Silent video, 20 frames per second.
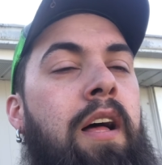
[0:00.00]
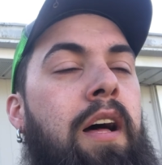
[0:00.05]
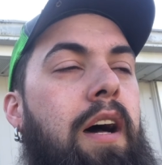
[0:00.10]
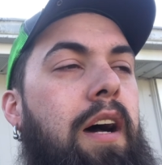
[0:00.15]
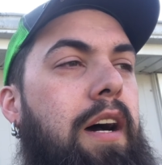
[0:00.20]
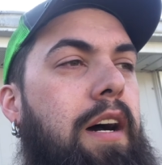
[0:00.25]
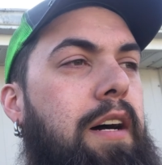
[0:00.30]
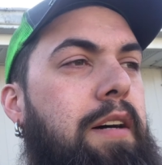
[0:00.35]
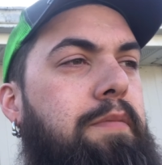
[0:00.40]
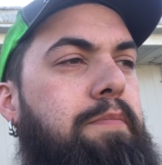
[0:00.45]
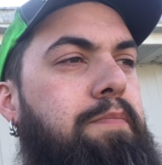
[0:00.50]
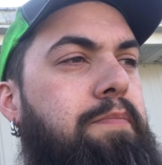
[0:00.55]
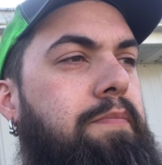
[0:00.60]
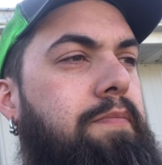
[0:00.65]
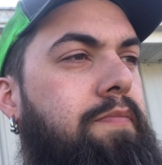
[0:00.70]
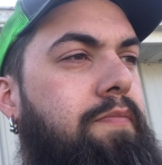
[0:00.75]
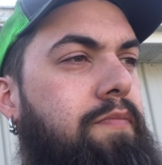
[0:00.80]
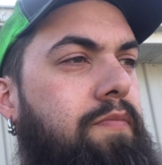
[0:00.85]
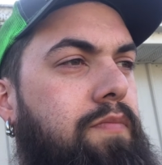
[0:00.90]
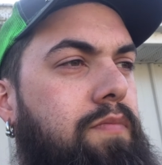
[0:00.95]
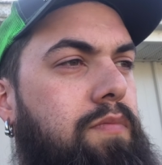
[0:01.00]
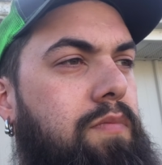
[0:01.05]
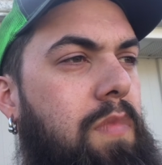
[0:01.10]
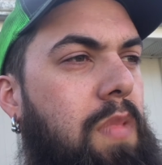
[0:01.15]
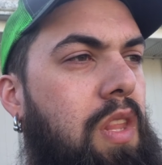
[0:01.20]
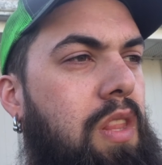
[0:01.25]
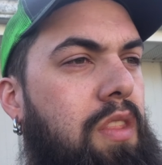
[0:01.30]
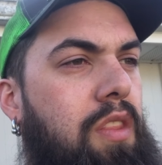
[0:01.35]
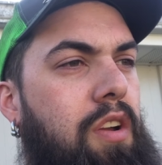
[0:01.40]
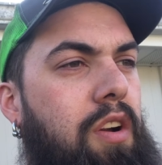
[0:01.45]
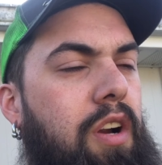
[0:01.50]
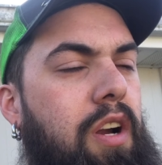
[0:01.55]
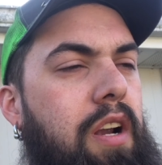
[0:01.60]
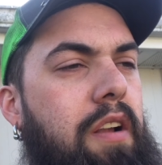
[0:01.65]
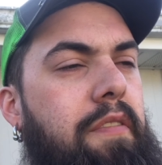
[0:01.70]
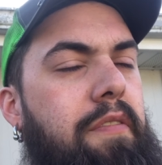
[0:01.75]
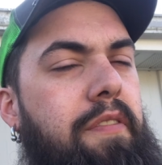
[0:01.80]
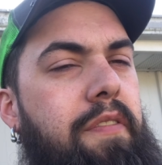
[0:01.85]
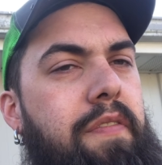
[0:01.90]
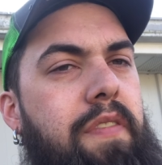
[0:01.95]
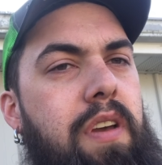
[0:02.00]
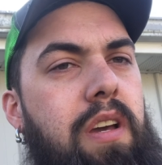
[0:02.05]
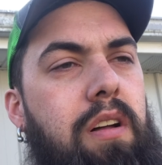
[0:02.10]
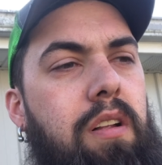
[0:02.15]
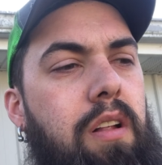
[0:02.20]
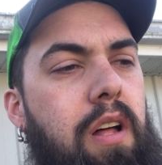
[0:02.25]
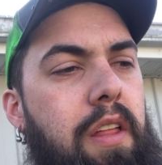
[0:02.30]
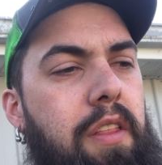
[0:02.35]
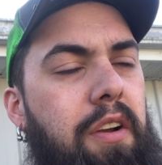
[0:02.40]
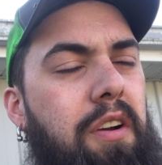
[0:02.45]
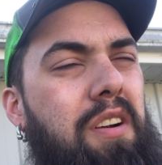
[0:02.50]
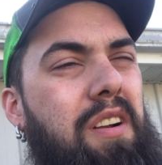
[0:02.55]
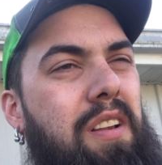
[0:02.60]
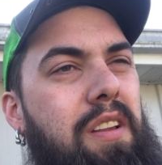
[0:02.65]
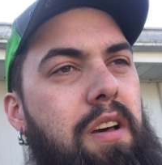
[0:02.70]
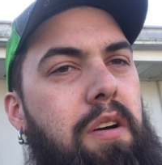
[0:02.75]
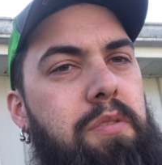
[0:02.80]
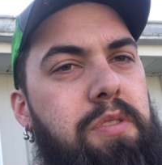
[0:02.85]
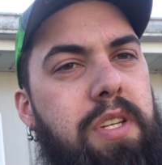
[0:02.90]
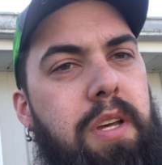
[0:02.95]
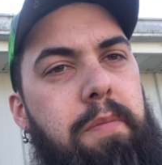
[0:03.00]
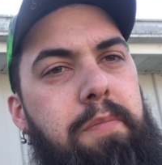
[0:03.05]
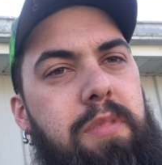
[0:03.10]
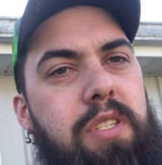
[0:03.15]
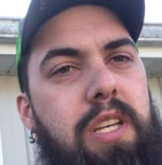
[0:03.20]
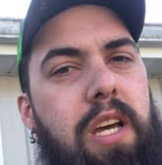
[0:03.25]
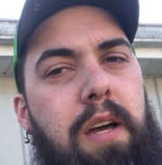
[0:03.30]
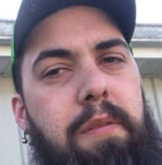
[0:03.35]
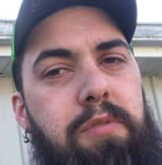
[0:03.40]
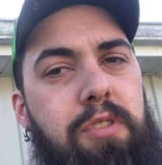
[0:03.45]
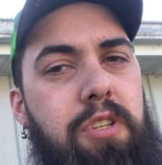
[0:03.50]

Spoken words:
They're gonna know something's up.